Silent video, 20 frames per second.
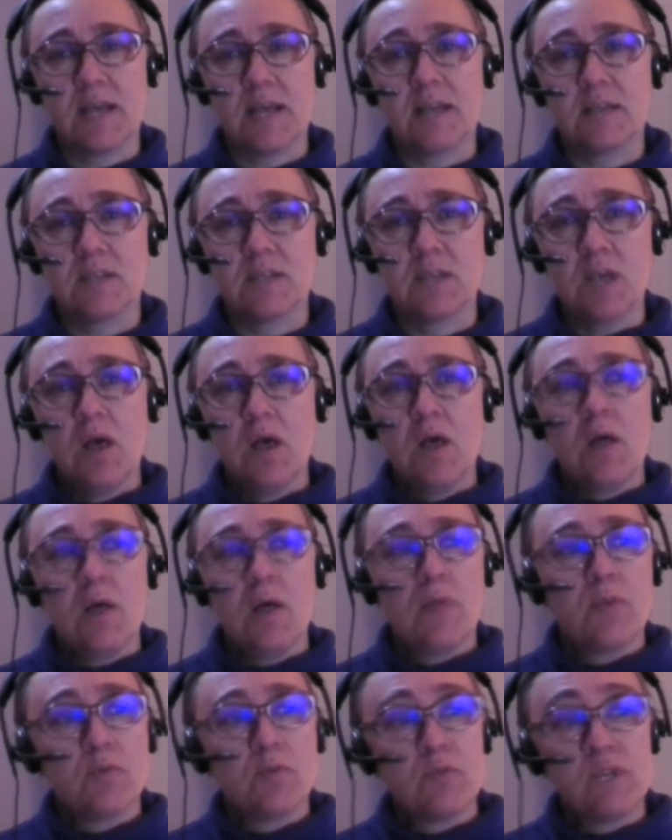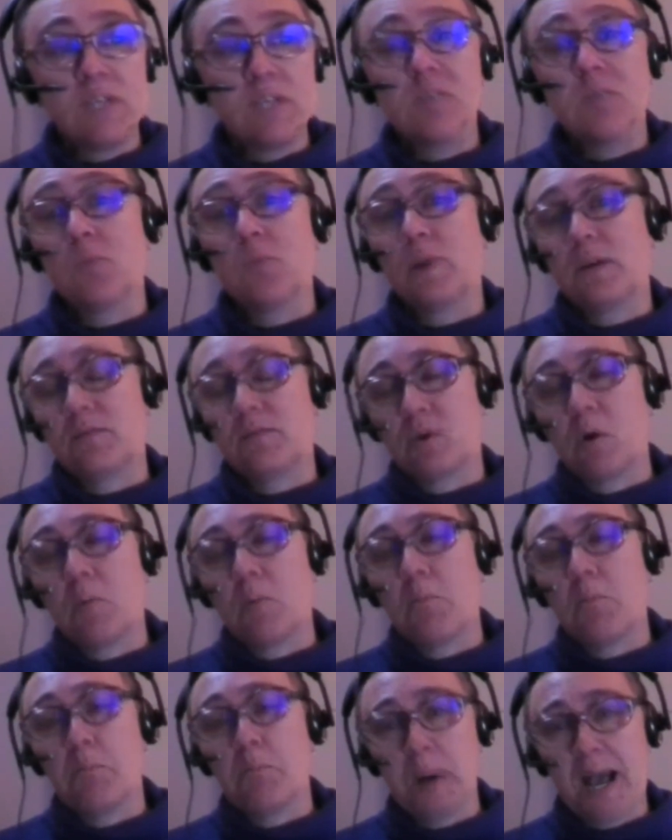And the reason we have
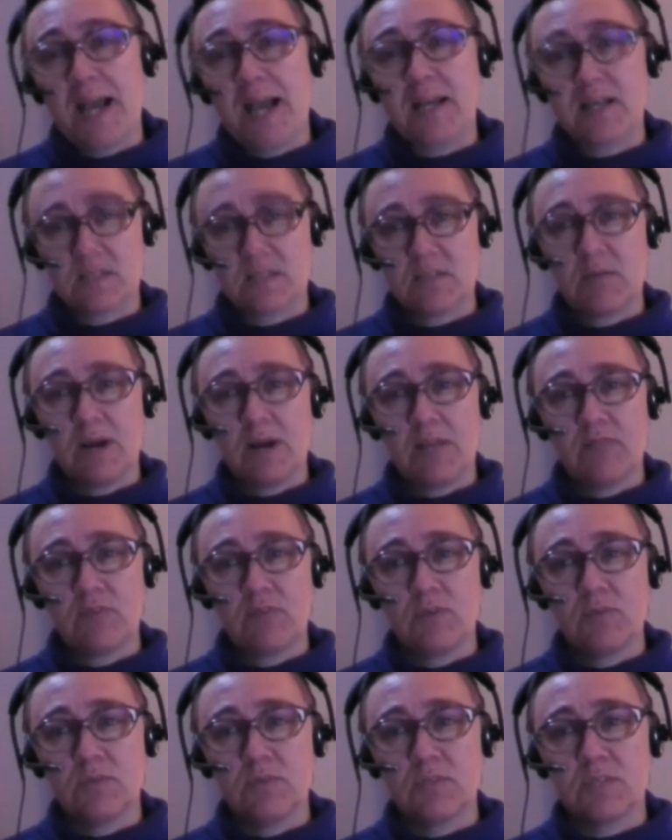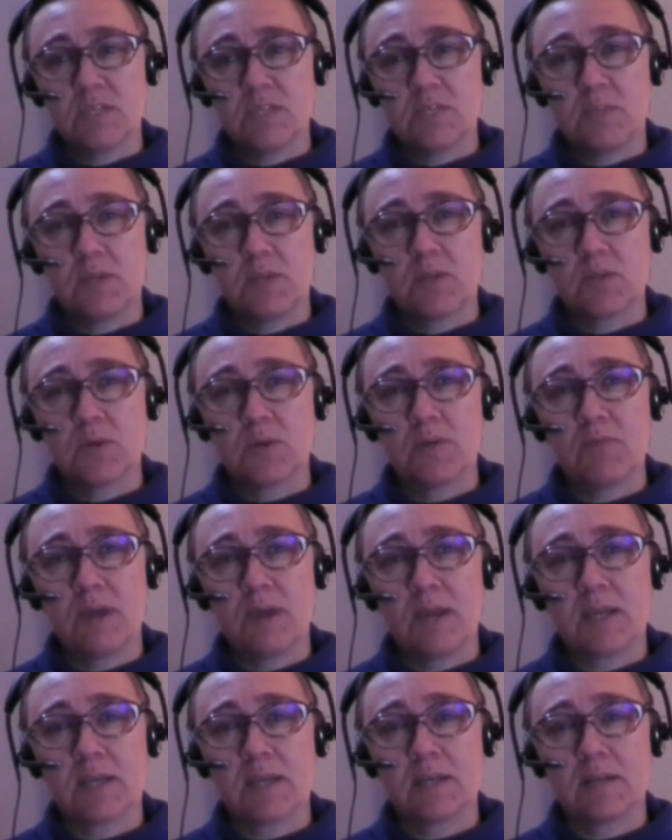gone back to our roots is because we're
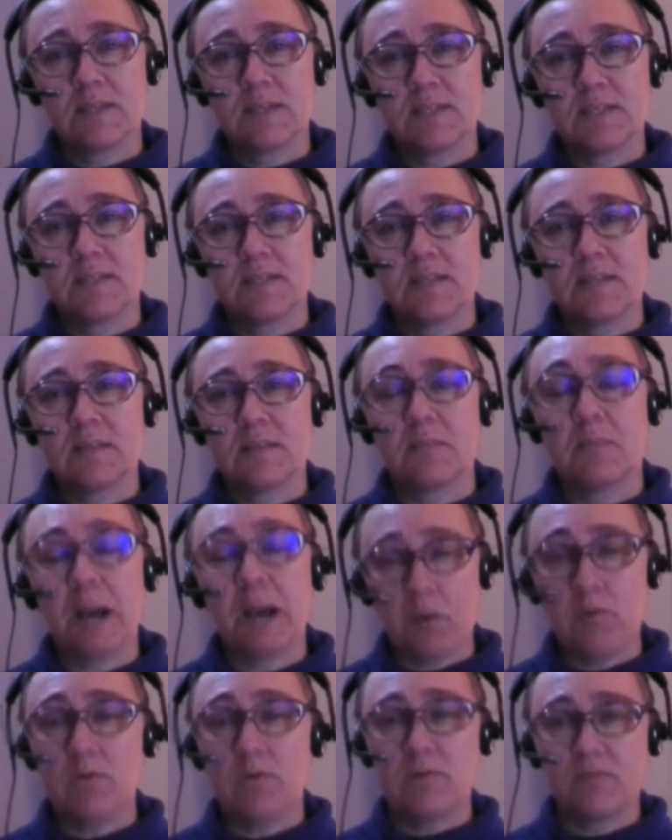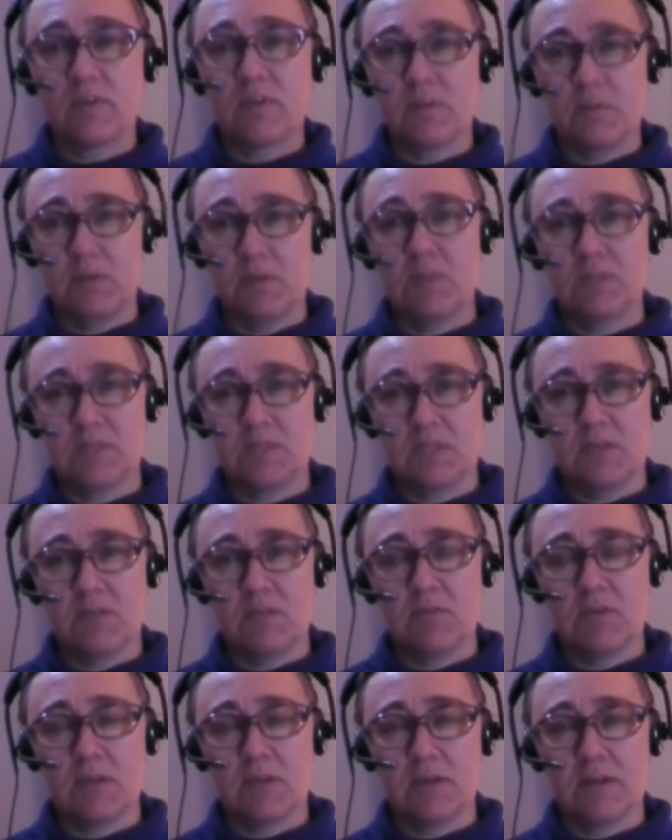recognizing that the power of
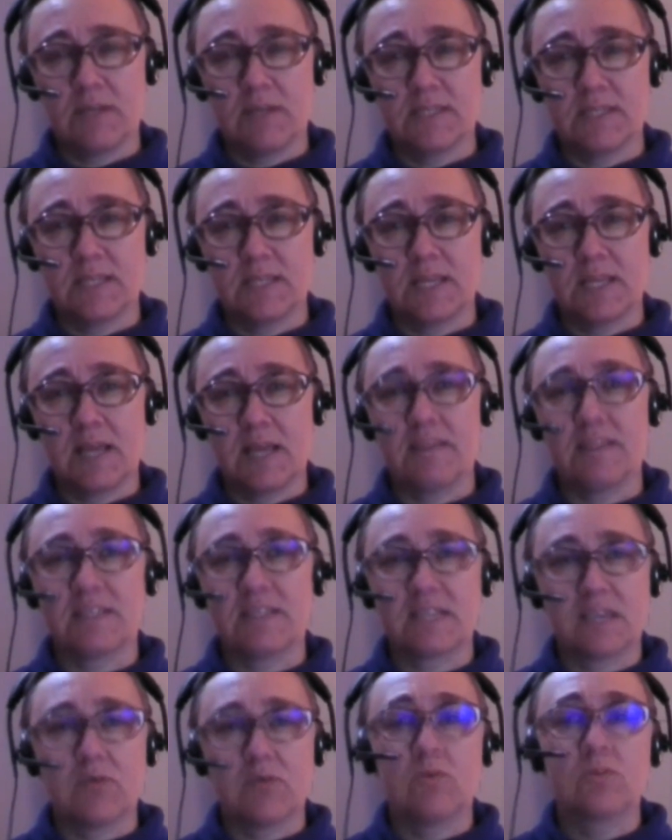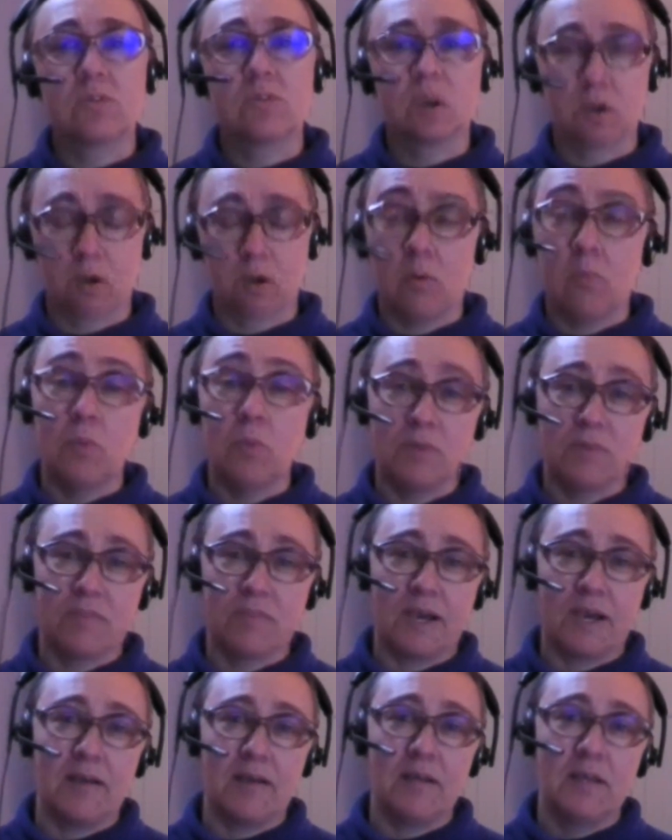community organizing and the skills that come with
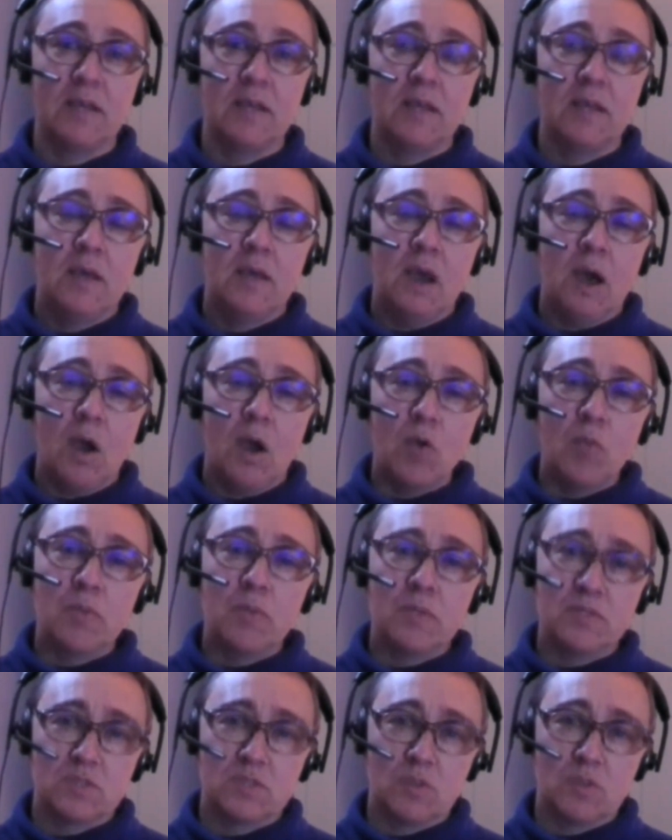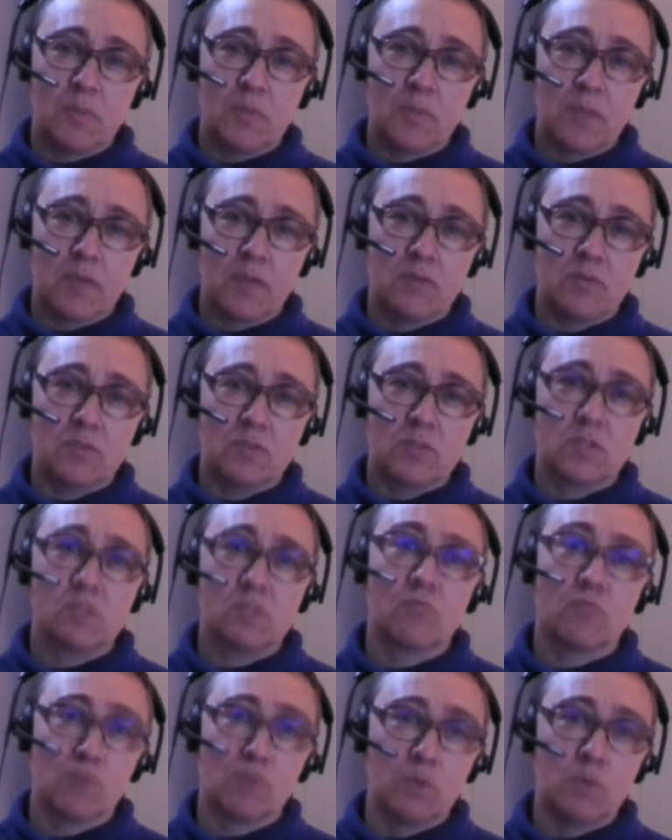that opens up those
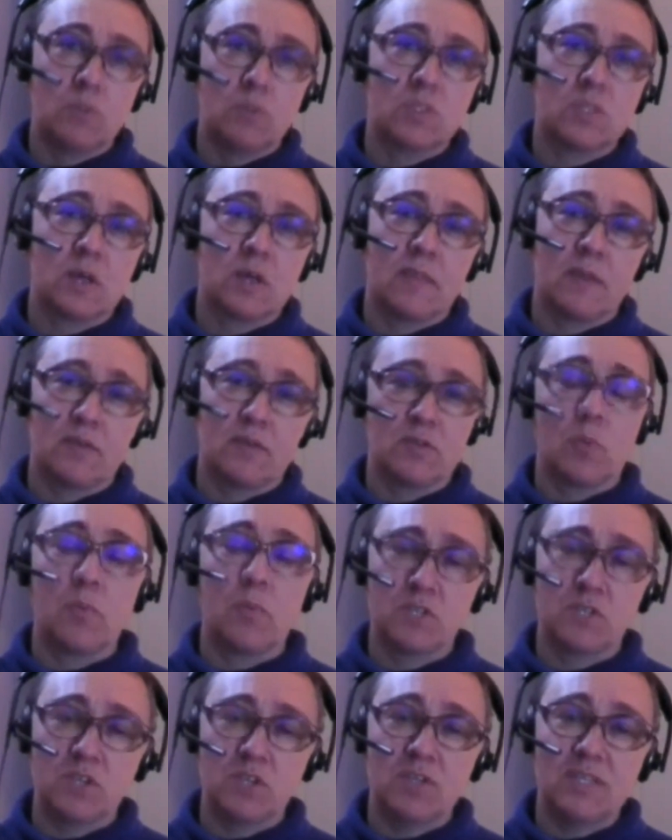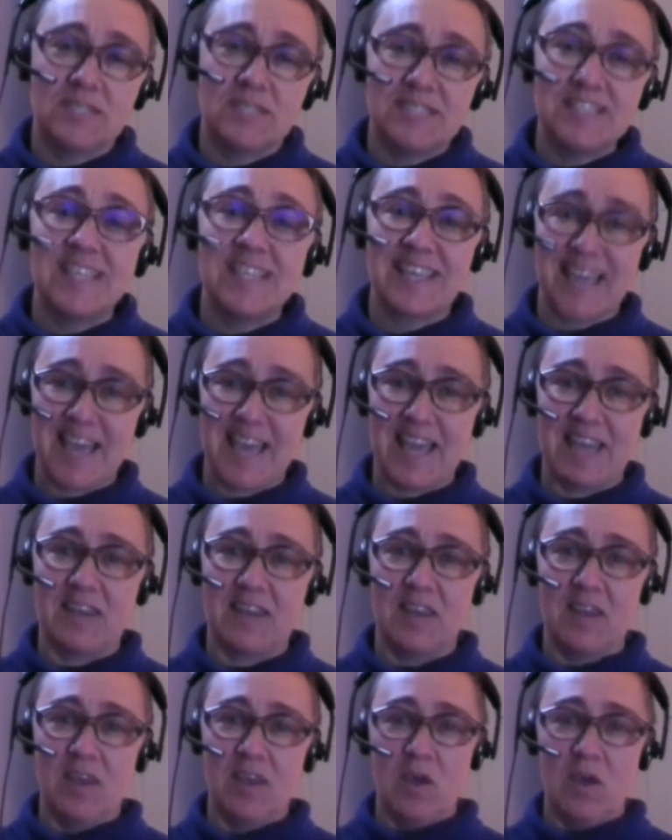roots and those opportunities
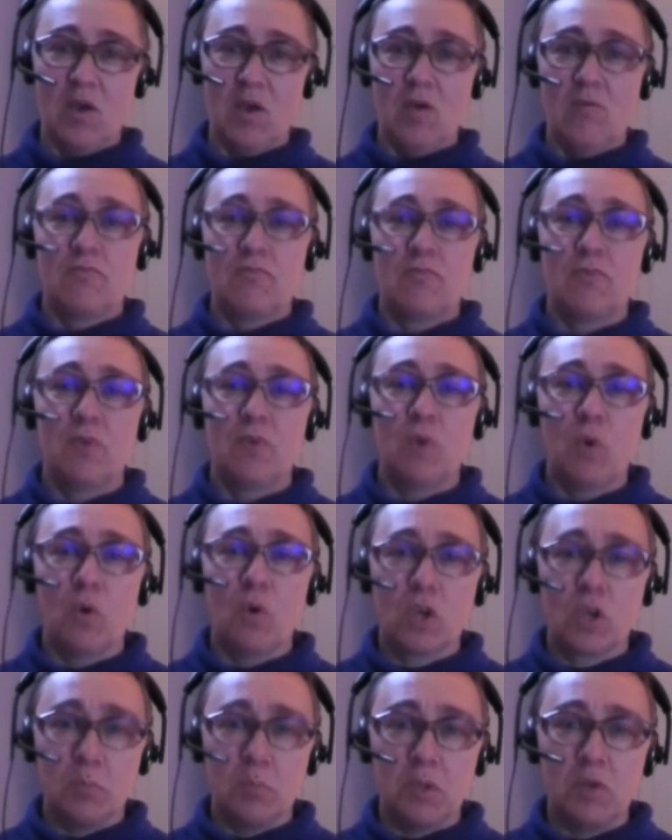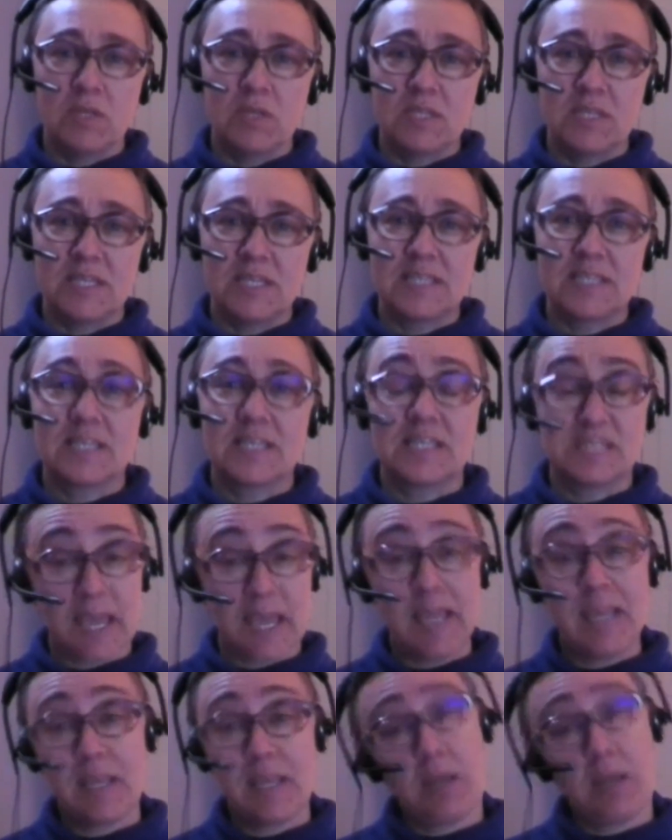again for communities to
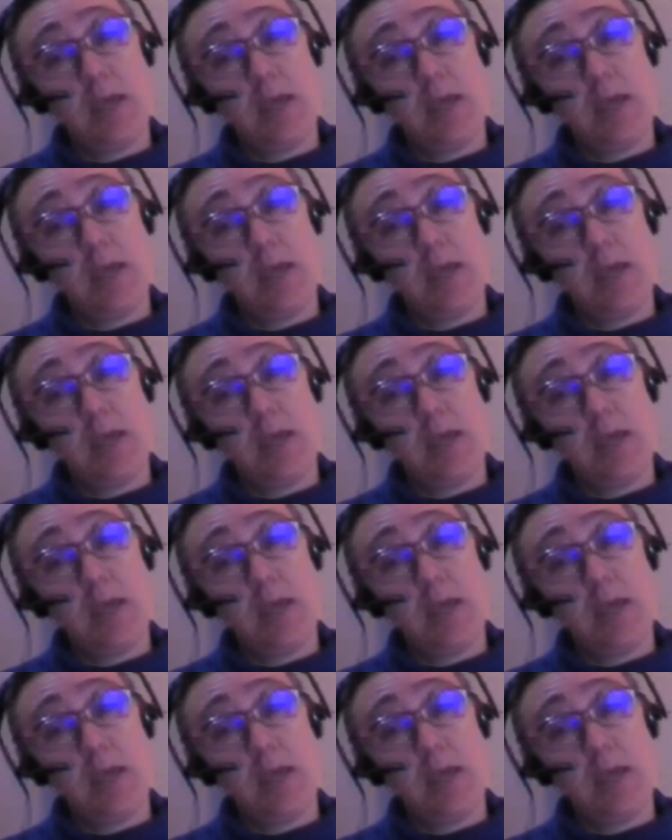take